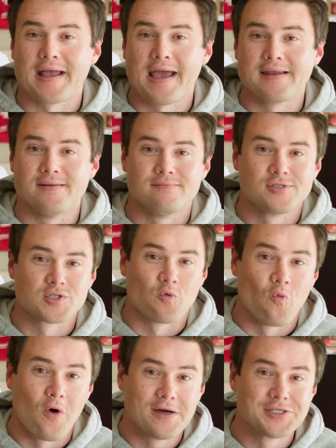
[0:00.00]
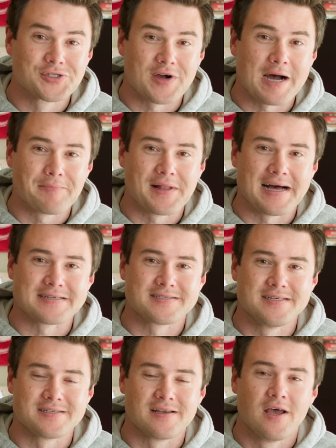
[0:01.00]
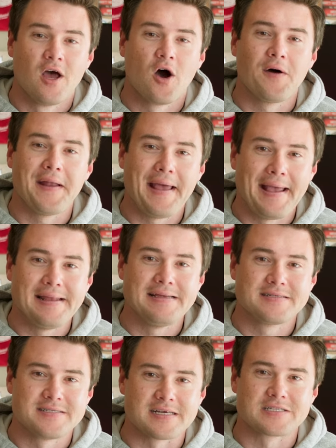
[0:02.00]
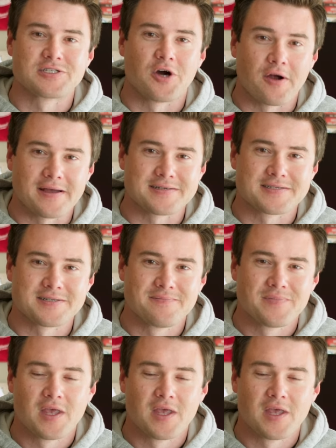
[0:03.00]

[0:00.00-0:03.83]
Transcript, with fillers: handed, just one drop last season on 86 targets.